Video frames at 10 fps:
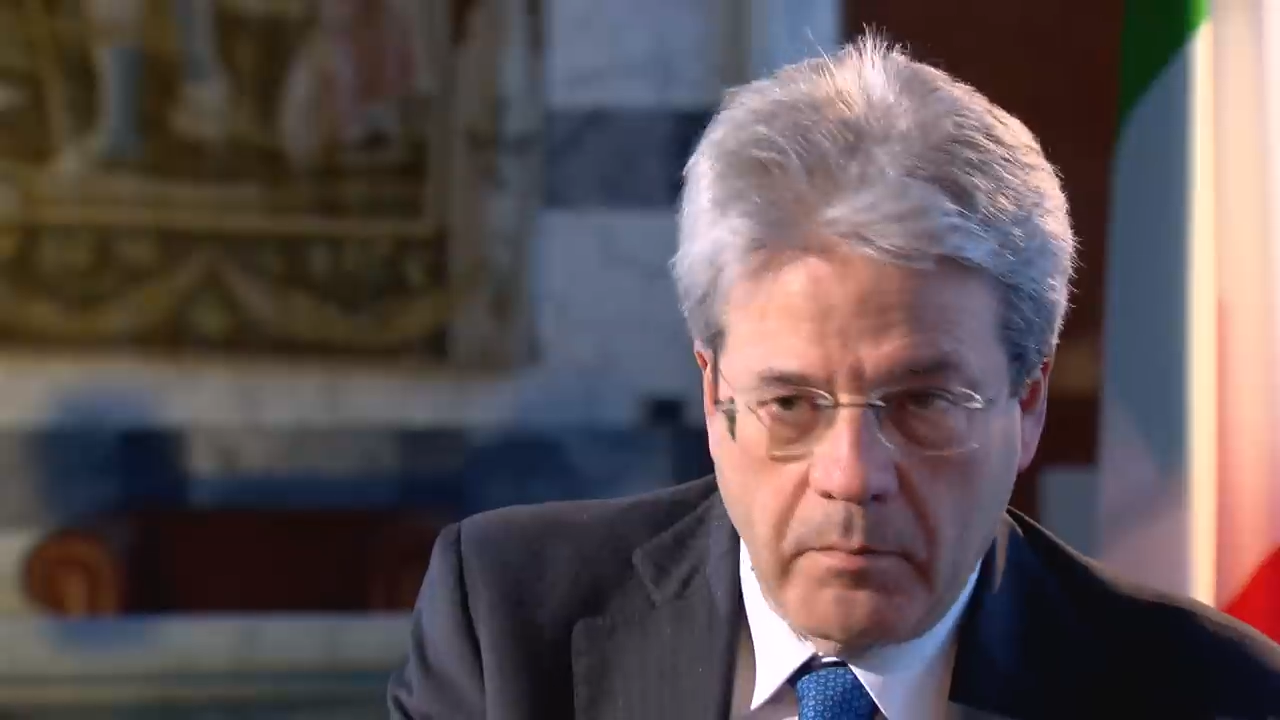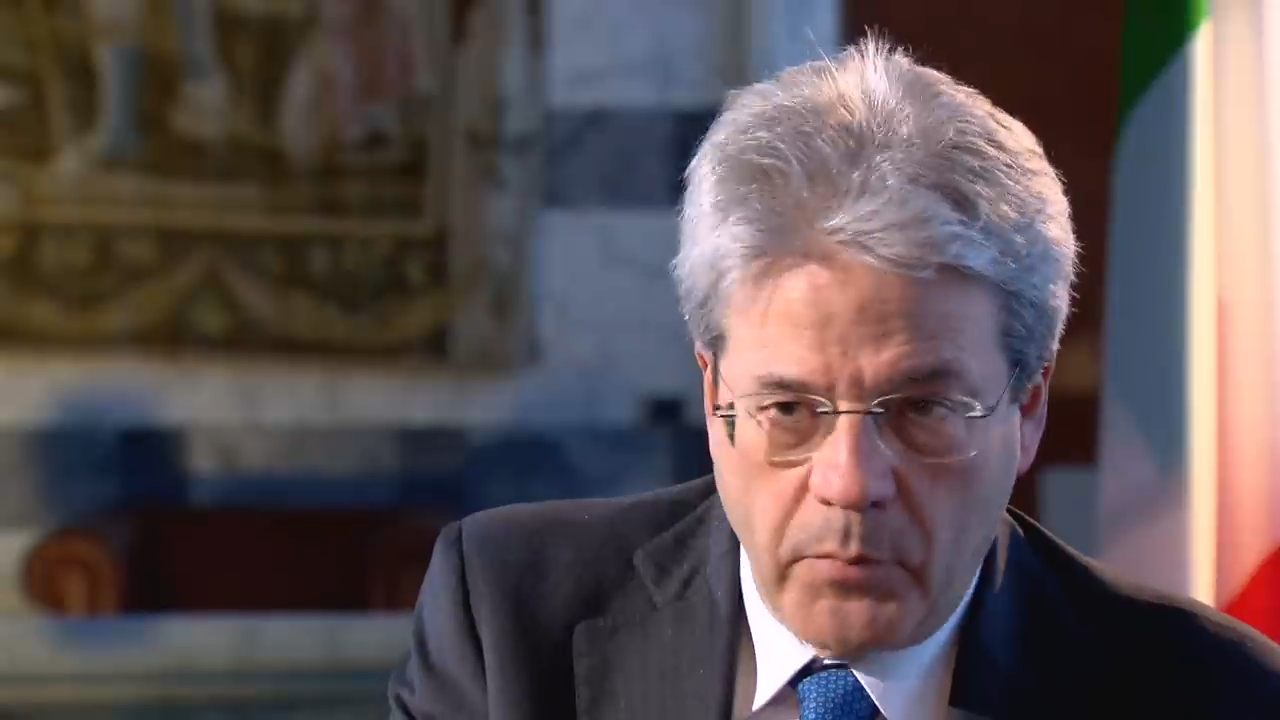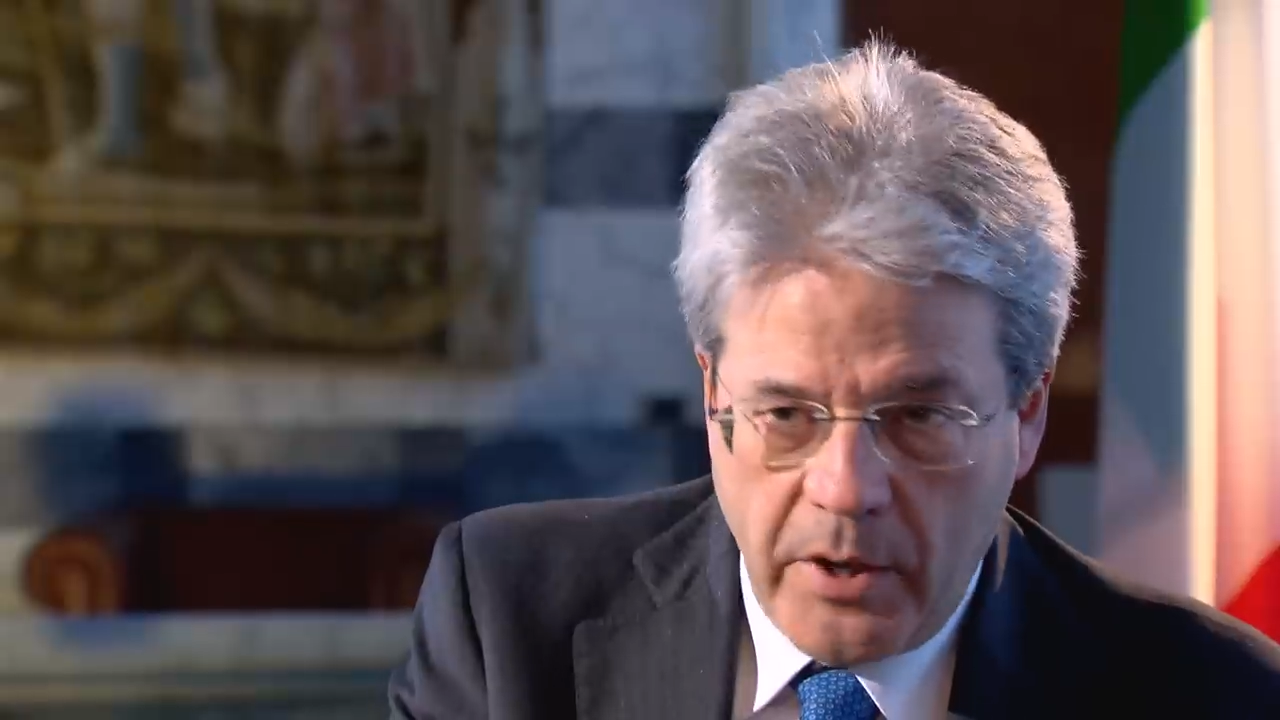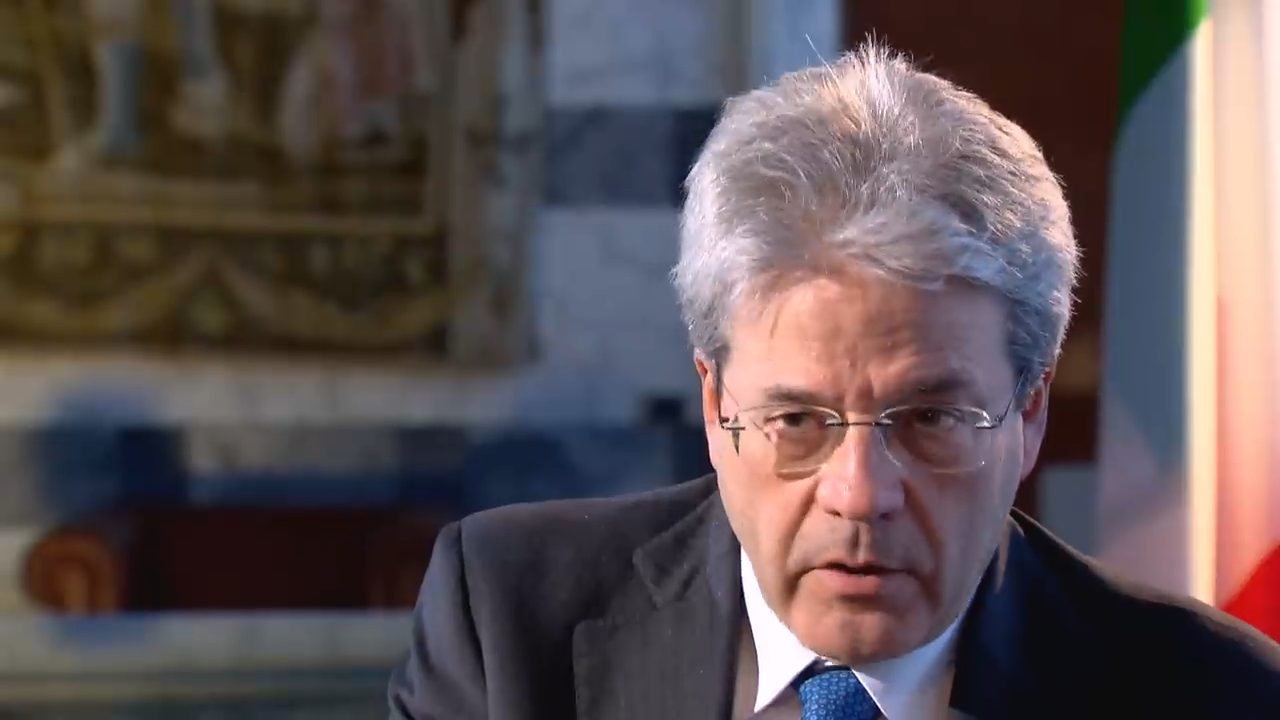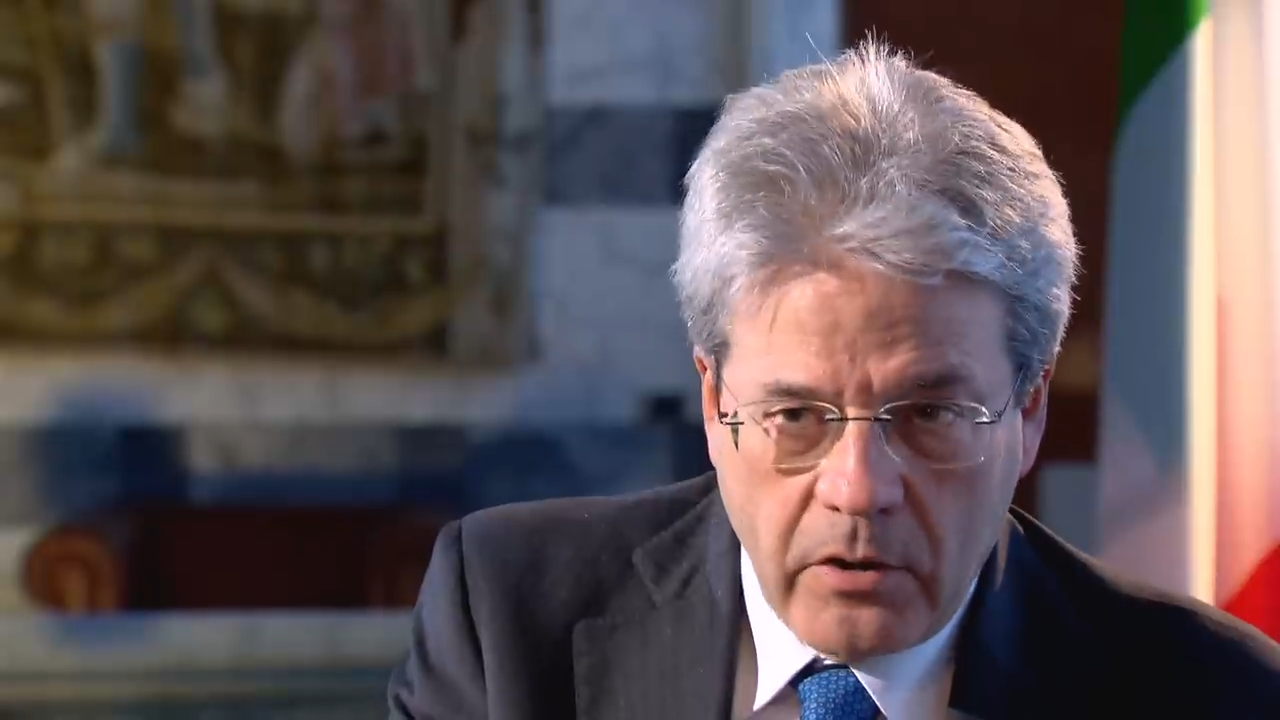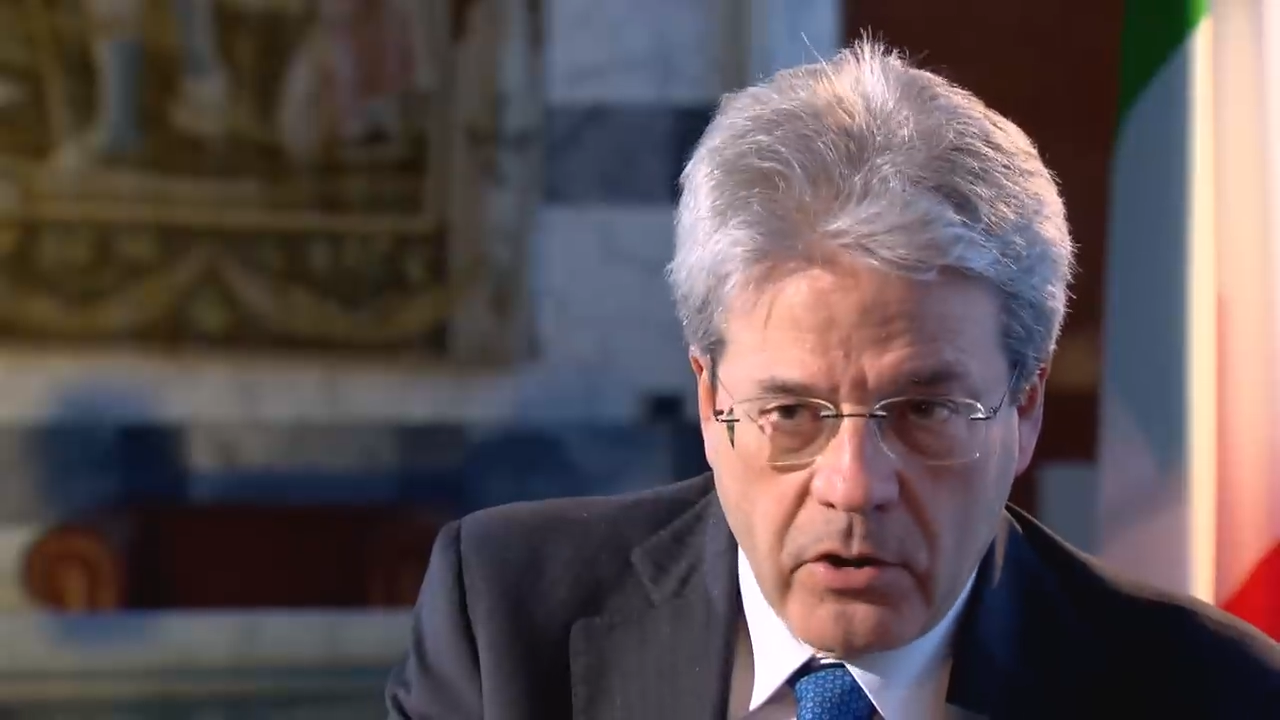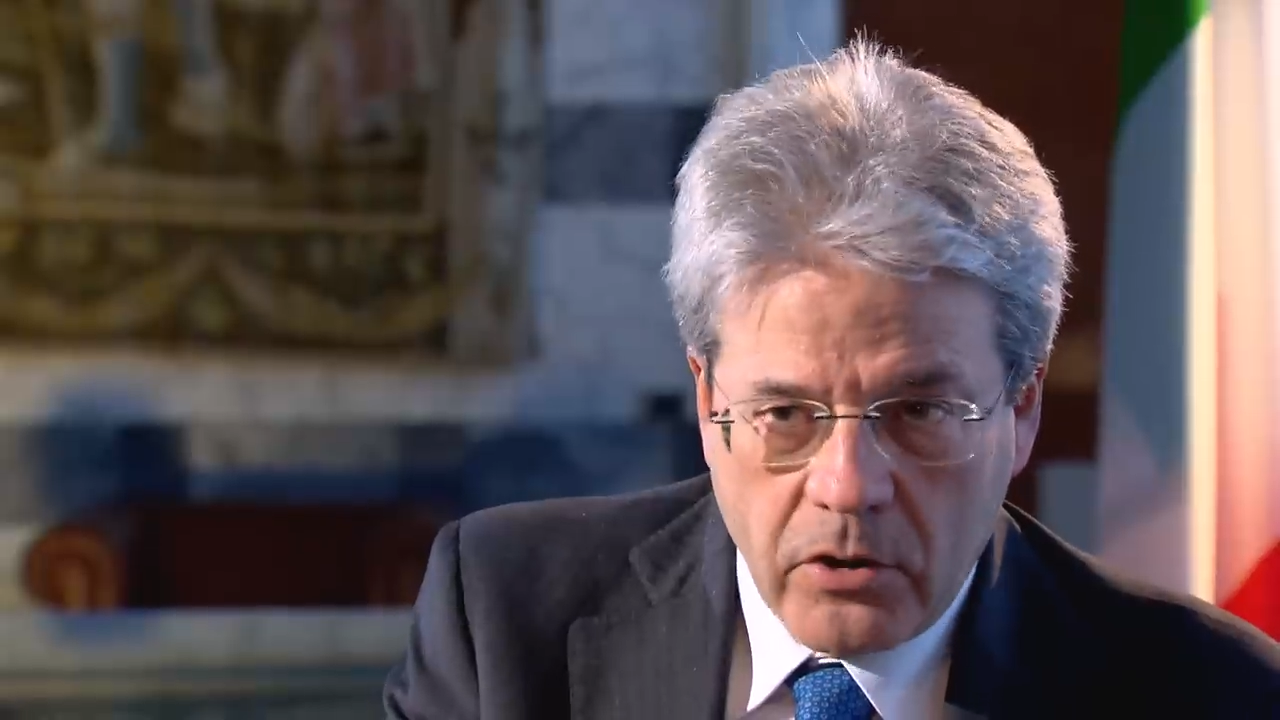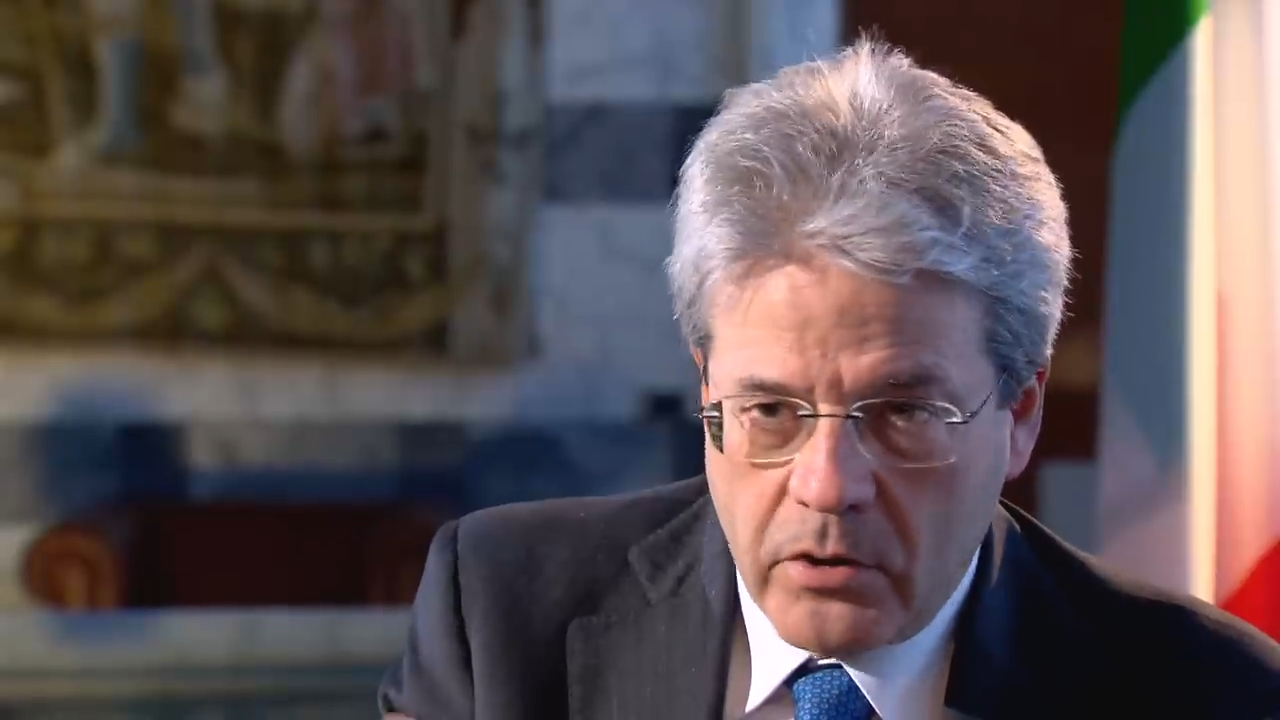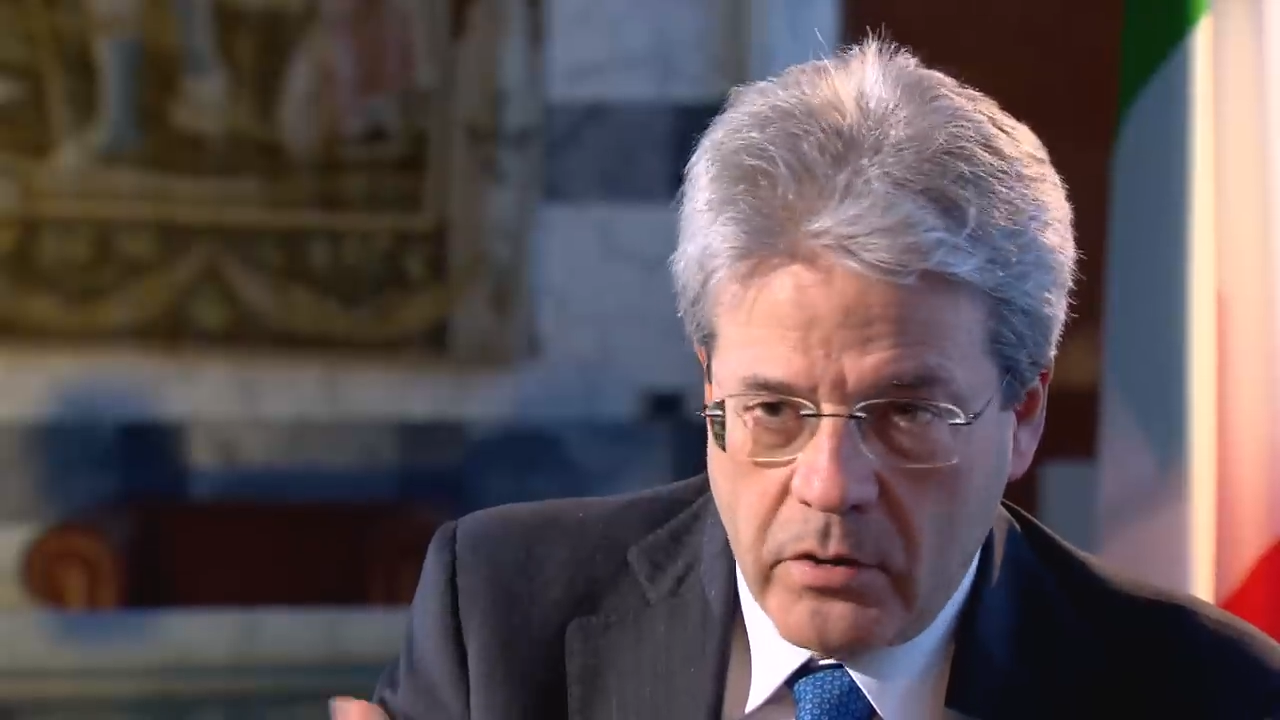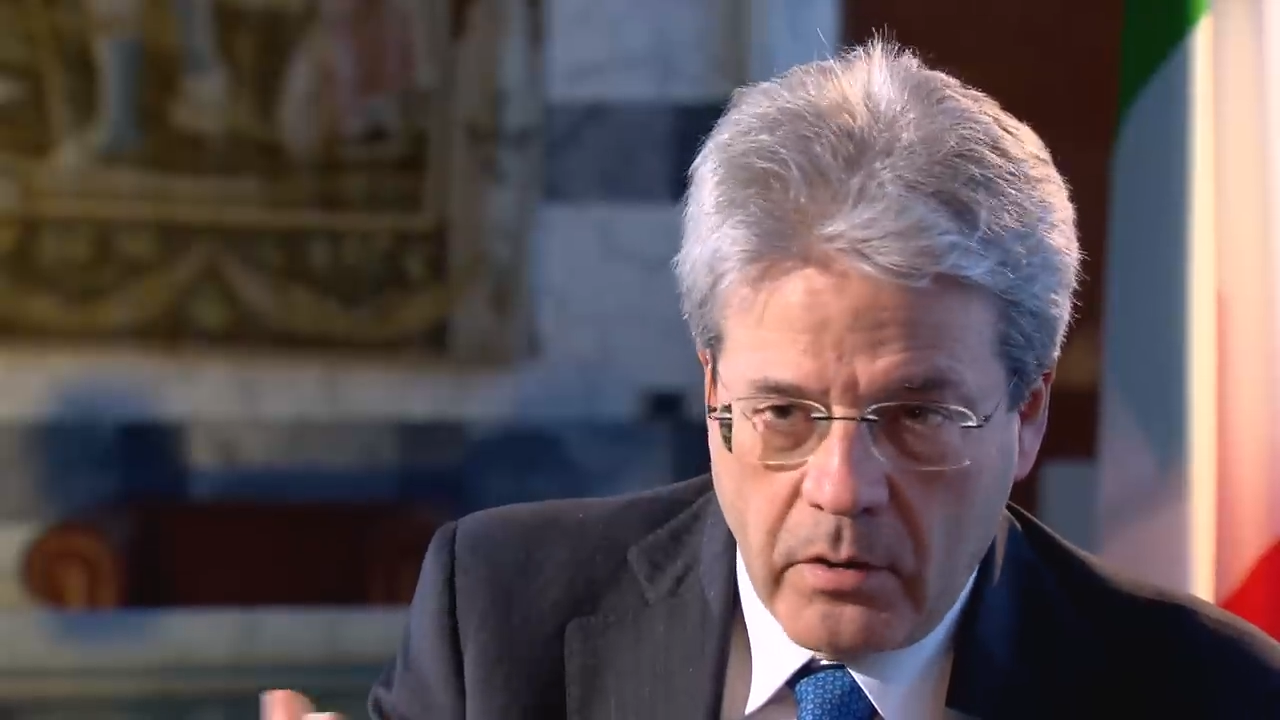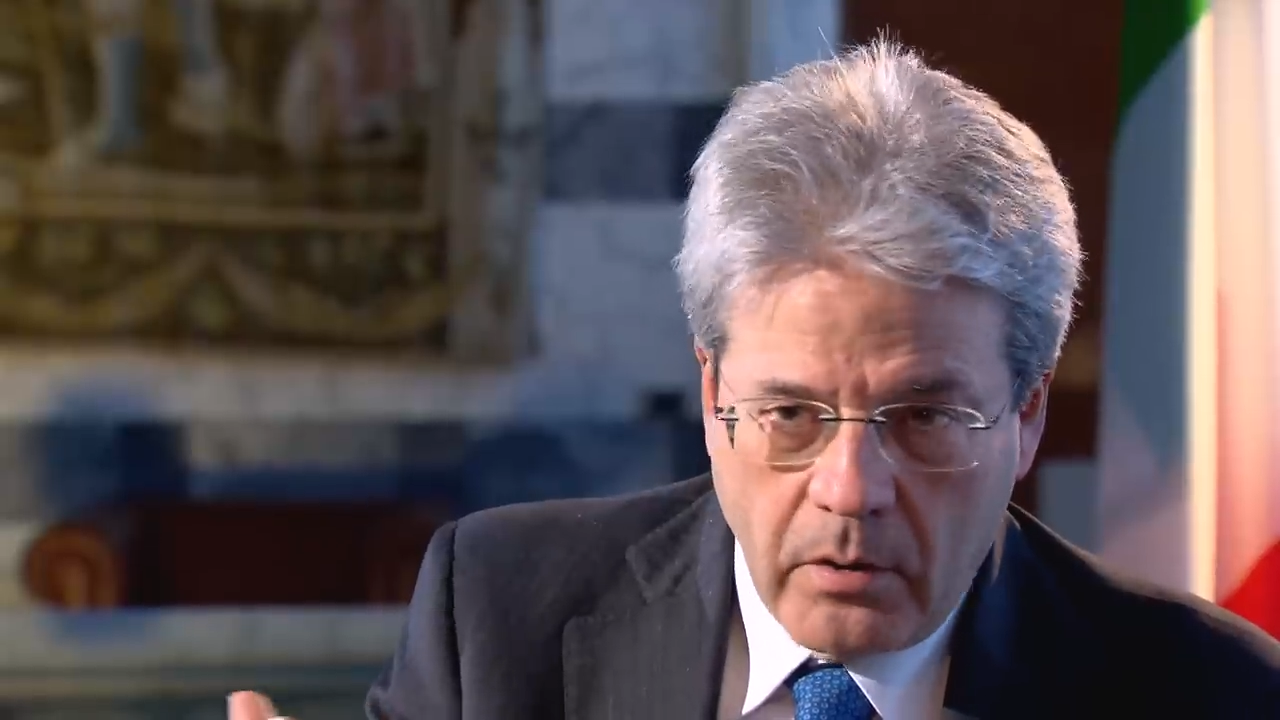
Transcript: British,